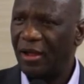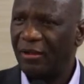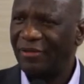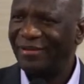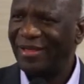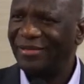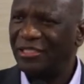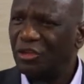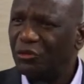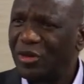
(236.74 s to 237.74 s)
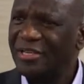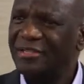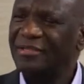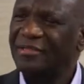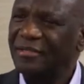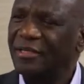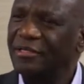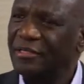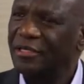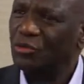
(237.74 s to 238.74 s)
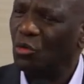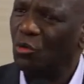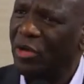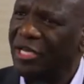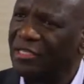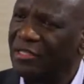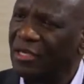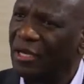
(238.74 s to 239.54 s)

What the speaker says: That difference is always